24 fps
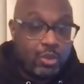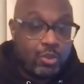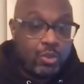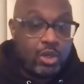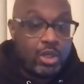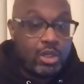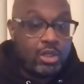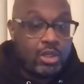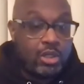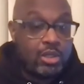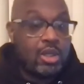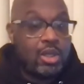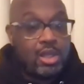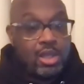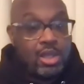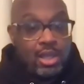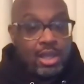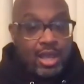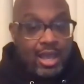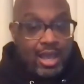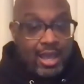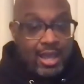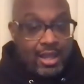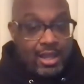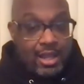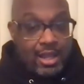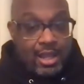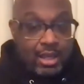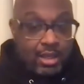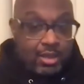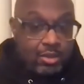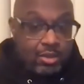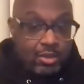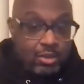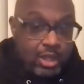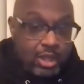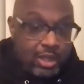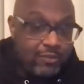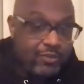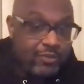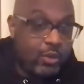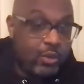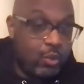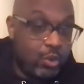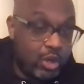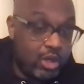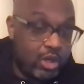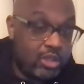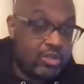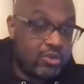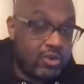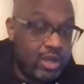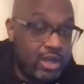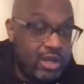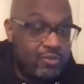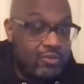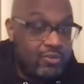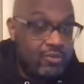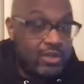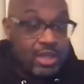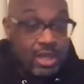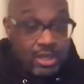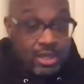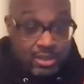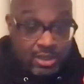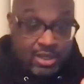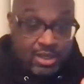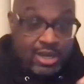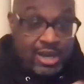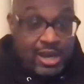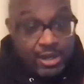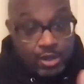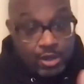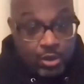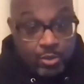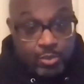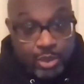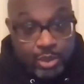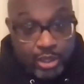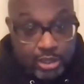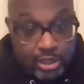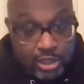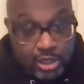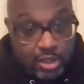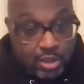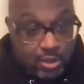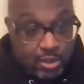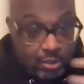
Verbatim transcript: one and then if it works, great. If it doesn't, then I know to pick the other